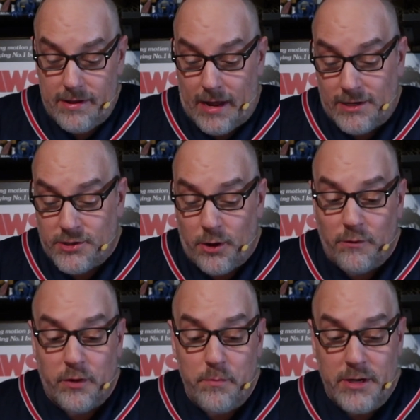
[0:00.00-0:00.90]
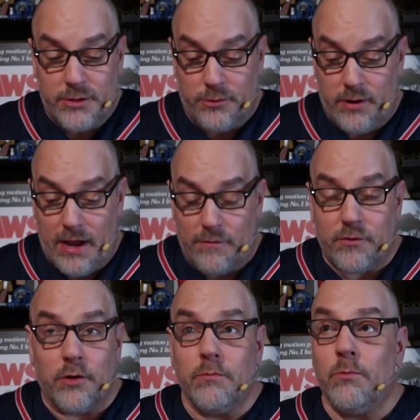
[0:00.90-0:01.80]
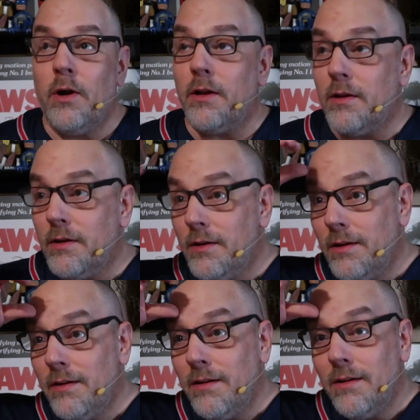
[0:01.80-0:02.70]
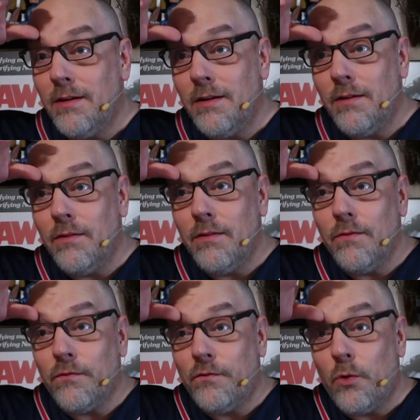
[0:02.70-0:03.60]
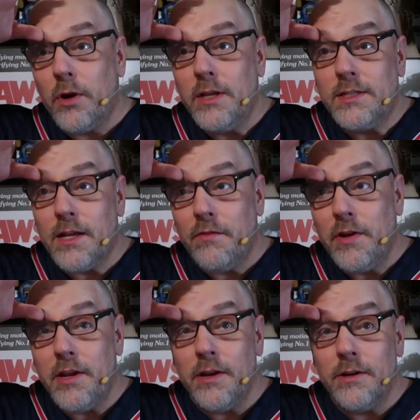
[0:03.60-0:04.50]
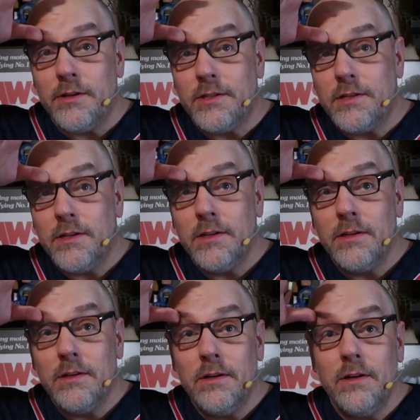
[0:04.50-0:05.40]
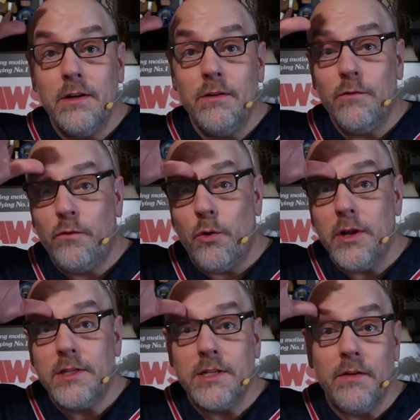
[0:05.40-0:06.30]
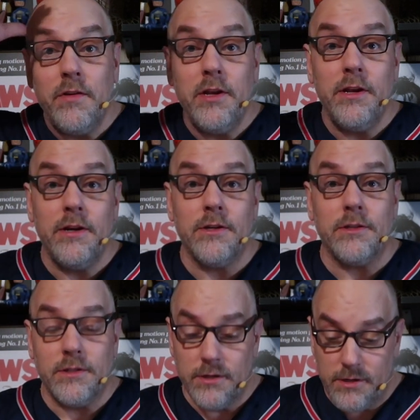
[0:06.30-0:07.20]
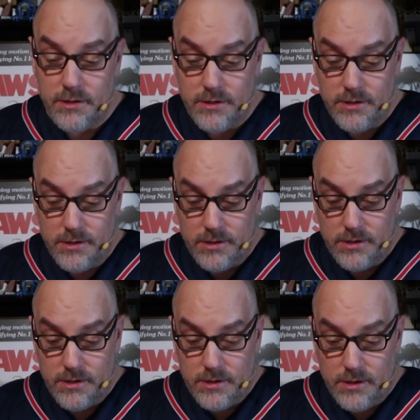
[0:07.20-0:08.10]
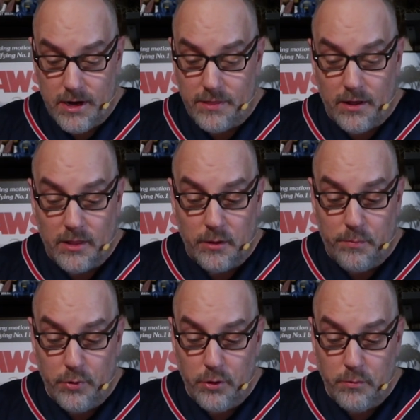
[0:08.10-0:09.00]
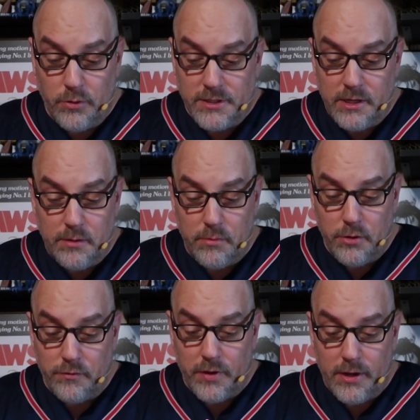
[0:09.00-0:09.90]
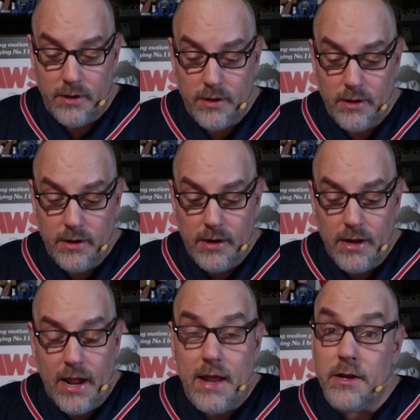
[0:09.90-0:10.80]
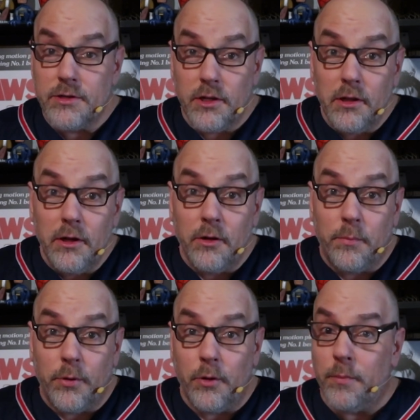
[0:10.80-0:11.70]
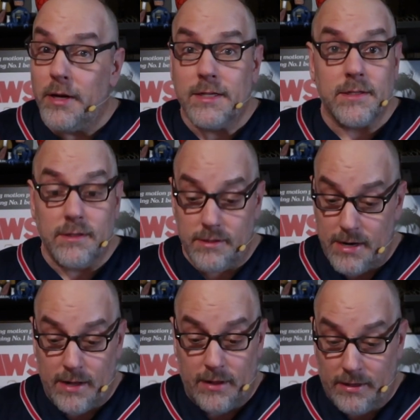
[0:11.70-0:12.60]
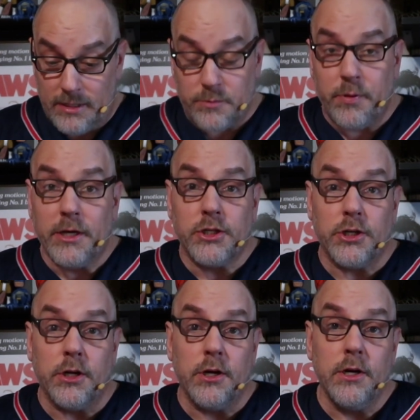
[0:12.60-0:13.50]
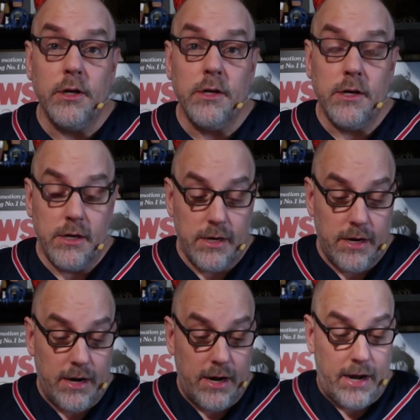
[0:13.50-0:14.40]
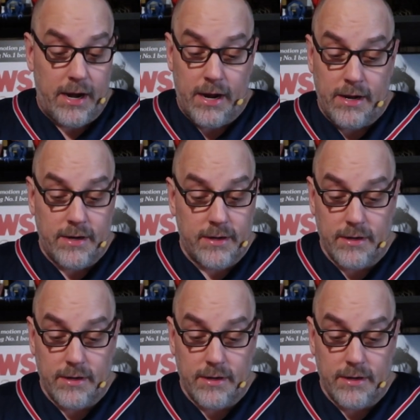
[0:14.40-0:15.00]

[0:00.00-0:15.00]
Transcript: I solved the mystery after what? 47 years? 47 years. I thought the boob was in the movie, and there's a little boob, but it's not like this picture. And